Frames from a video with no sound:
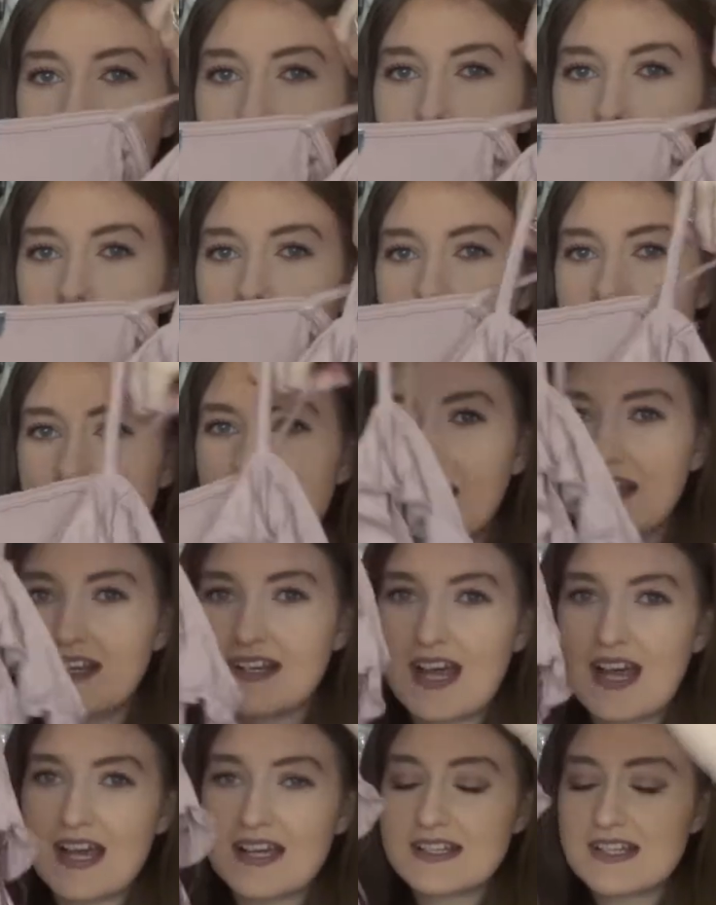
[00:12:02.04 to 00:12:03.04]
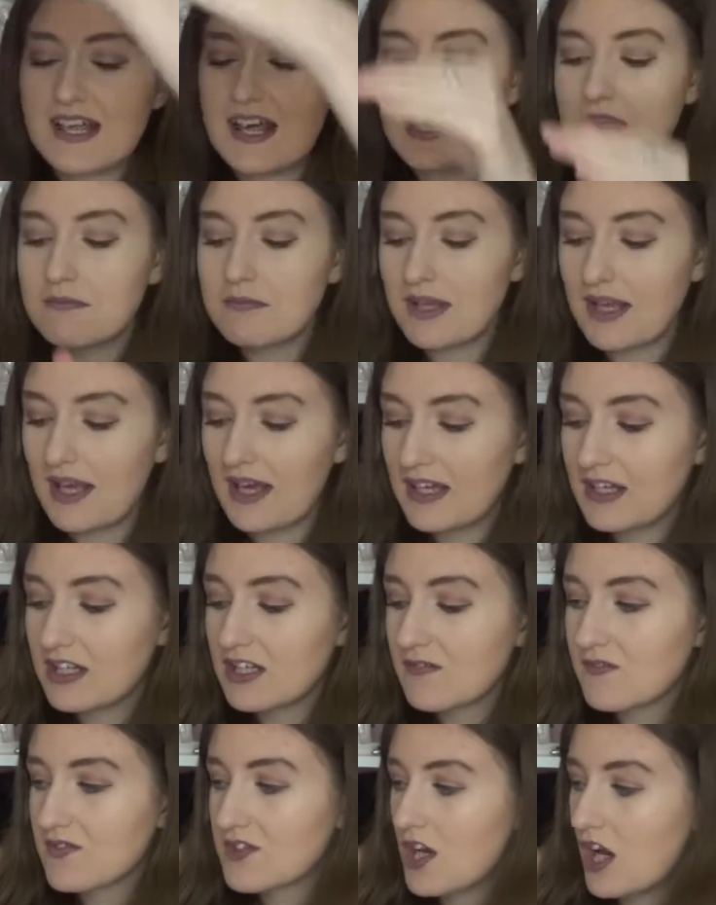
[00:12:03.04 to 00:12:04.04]
more of a nighttime kind
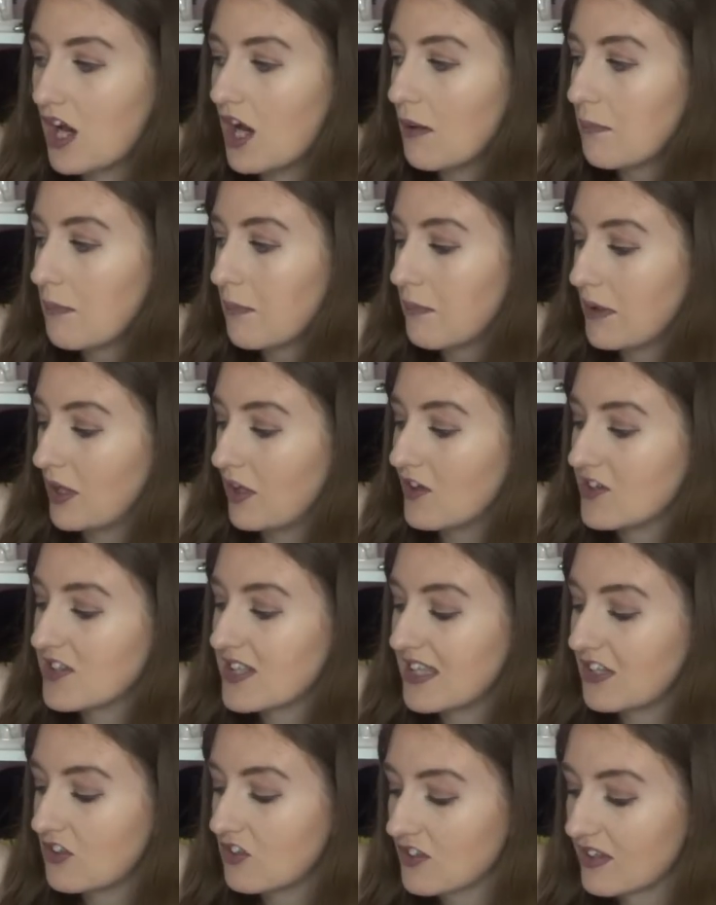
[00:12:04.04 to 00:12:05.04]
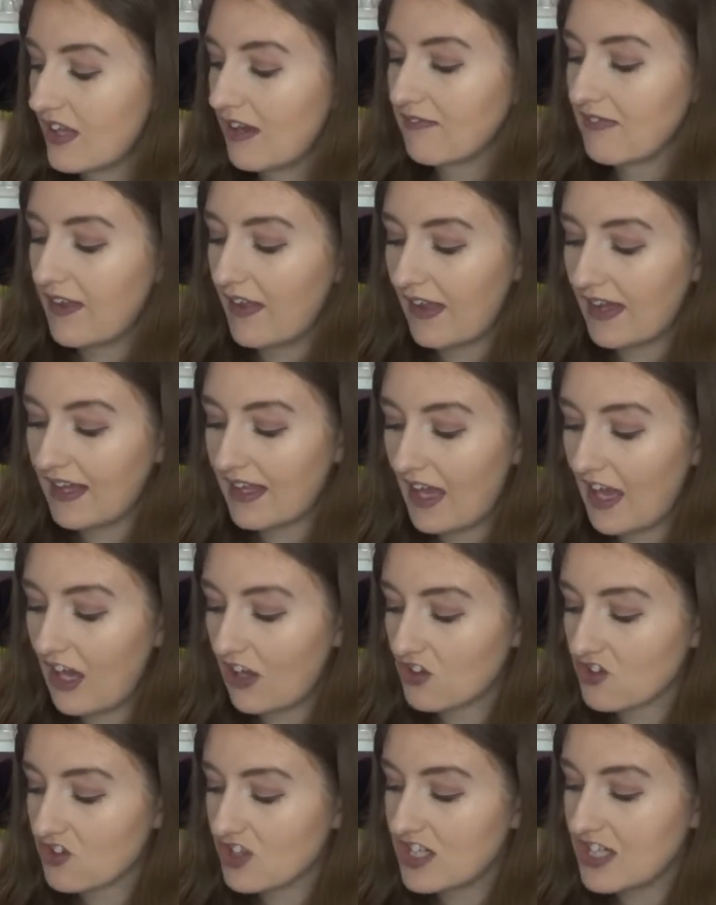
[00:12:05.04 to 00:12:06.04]
of top, because it does have that like
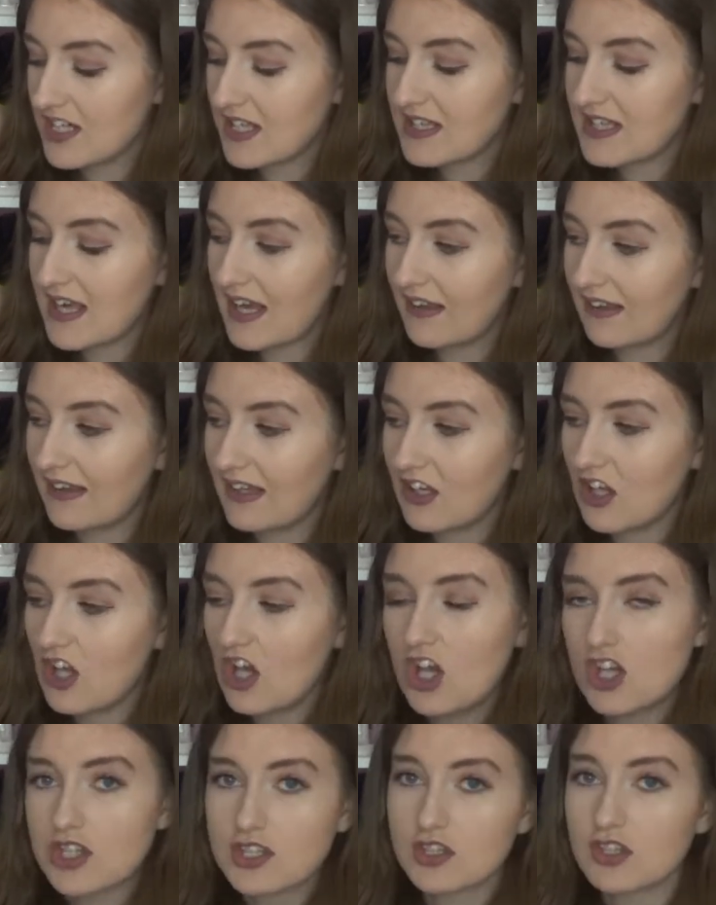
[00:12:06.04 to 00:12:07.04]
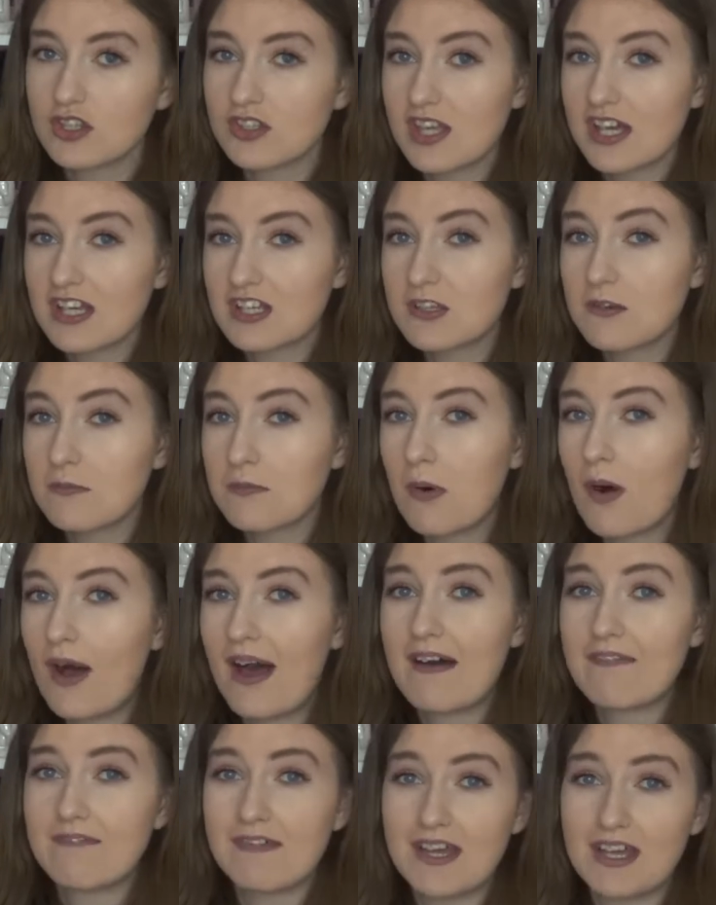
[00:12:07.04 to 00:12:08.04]
extra detailing, so it looks like you put
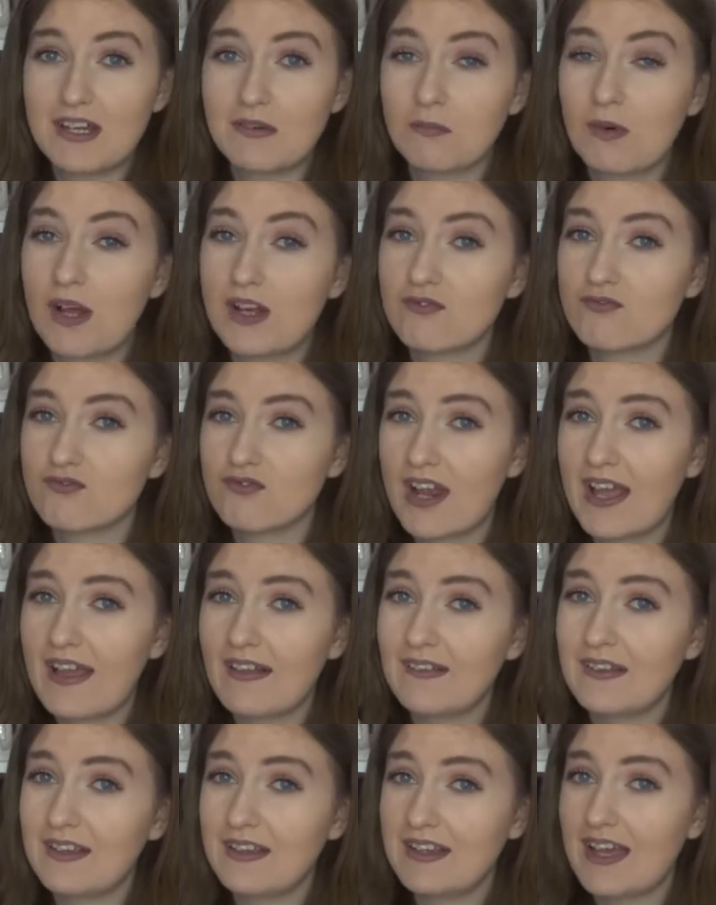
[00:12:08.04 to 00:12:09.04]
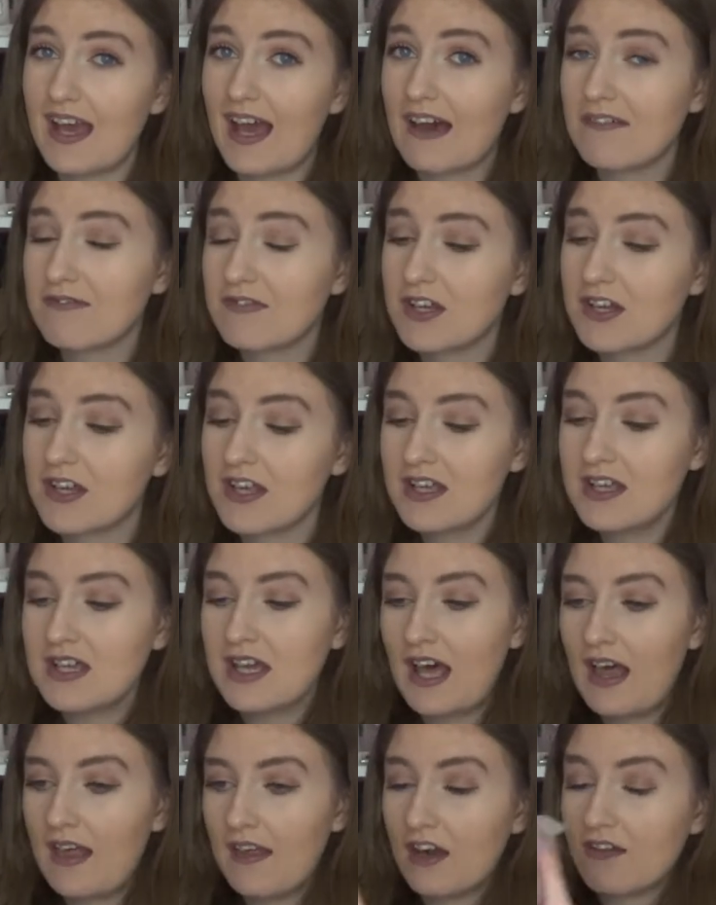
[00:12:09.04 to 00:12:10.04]
effort in when really you haven't.
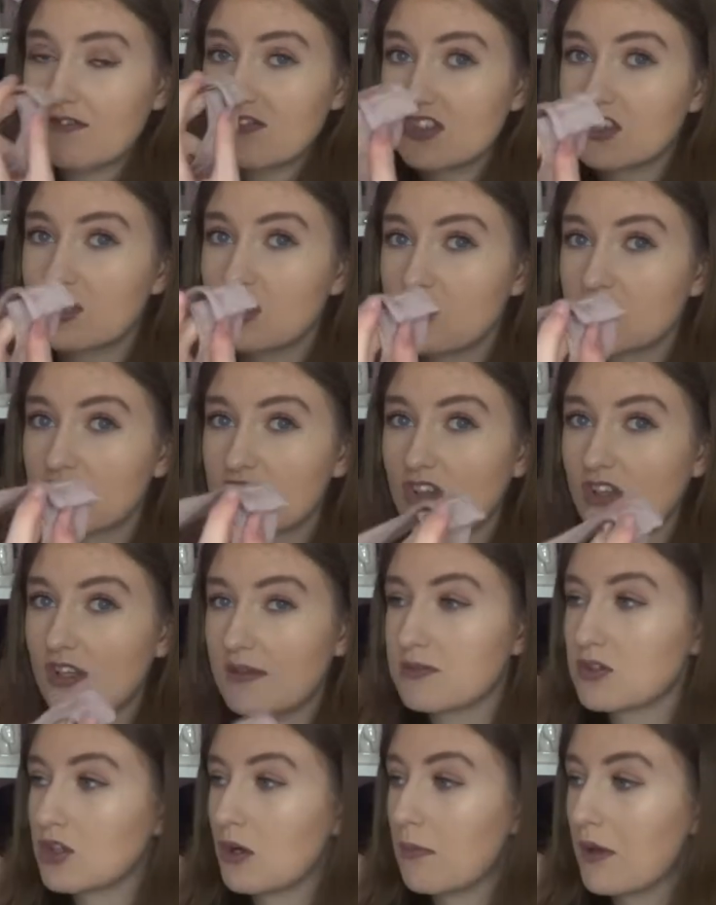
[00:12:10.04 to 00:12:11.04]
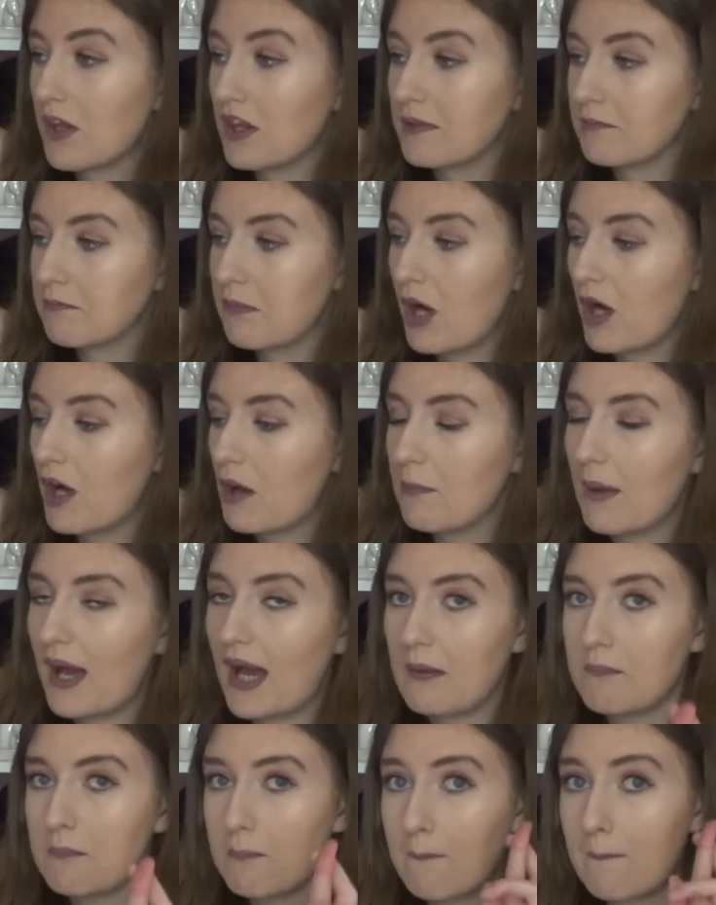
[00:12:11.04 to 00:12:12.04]
And then obviously it just clips up at the bottom.
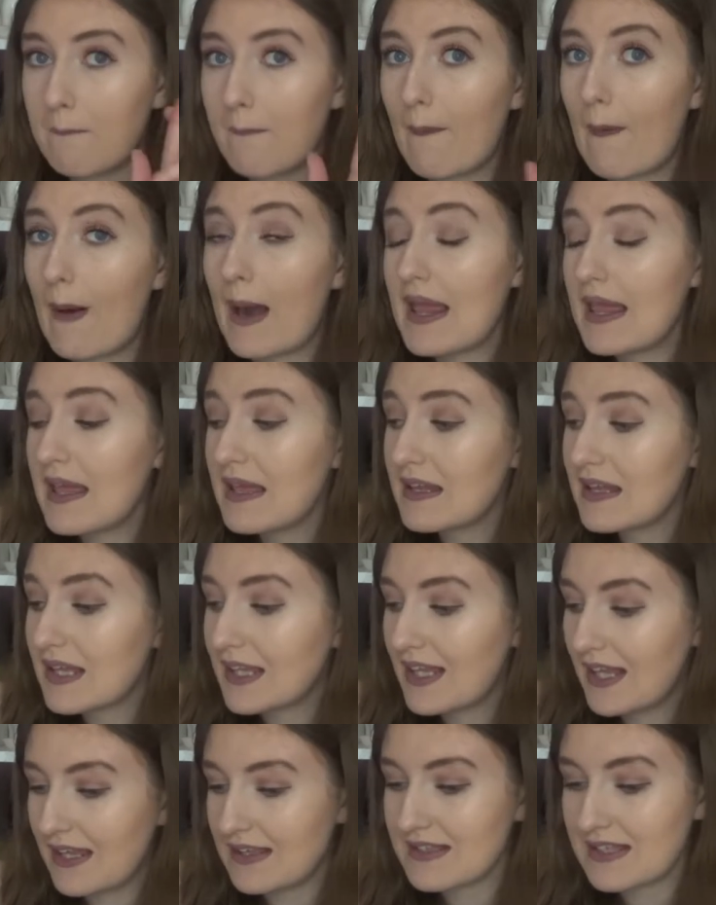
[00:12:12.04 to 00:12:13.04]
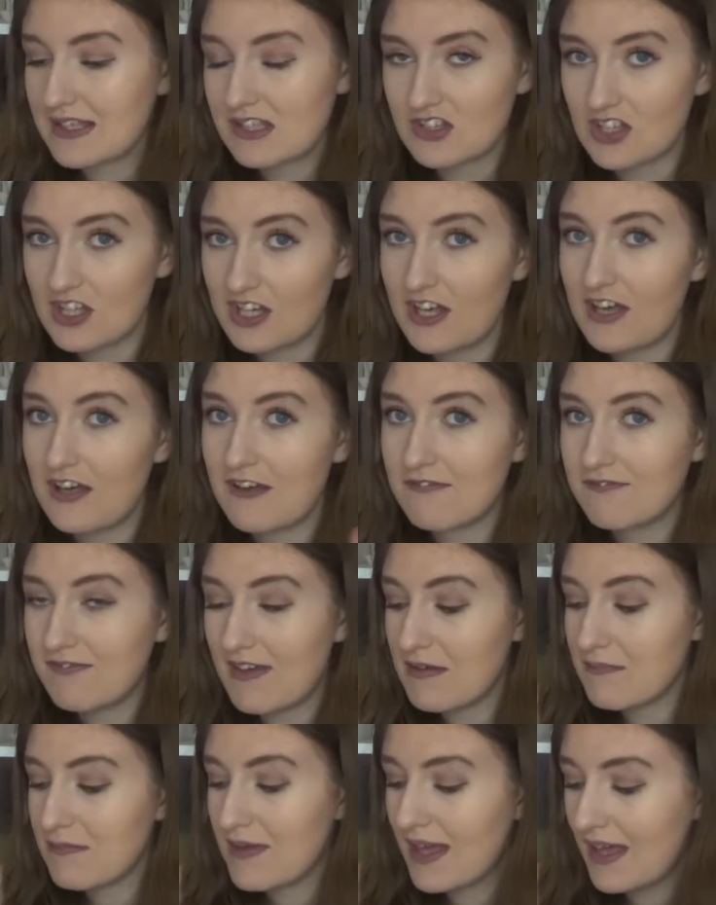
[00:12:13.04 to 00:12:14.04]
I'm praying this is gonna
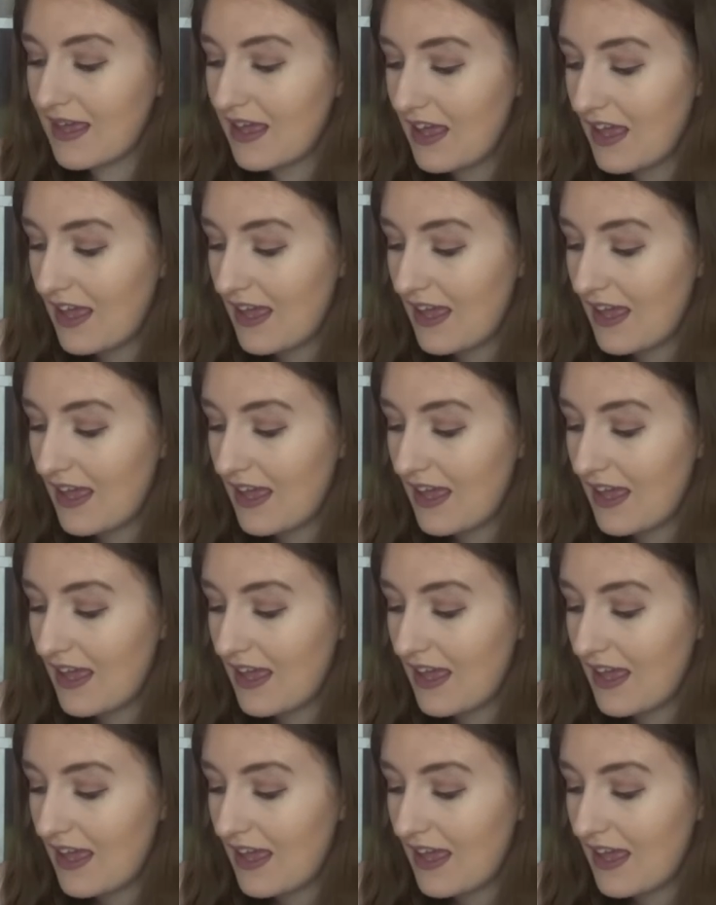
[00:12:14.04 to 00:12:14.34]
fit me.